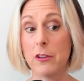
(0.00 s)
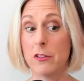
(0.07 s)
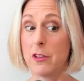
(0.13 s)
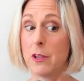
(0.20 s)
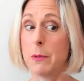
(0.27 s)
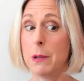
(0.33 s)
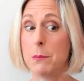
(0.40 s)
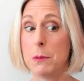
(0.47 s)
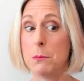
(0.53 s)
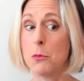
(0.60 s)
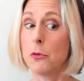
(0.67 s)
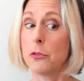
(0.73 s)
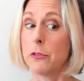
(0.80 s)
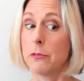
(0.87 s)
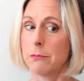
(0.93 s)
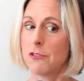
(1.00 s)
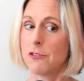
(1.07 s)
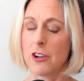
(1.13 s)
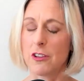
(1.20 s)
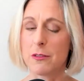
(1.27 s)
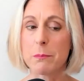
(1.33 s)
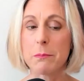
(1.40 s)
because there may be more than
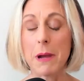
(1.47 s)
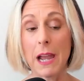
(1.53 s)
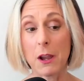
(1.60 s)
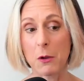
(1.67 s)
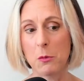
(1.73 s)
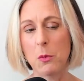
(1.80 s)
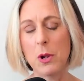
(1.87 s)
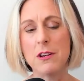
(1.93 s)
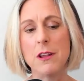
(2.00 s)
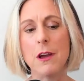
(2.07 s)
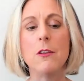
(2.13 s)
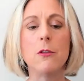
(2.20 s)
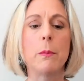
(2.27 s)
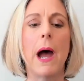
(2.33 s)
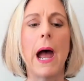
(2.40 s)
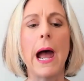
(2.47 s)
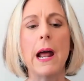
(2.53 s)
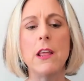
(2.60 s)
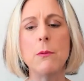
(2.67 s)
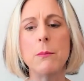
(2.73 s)
just Mac and Windows, but how do you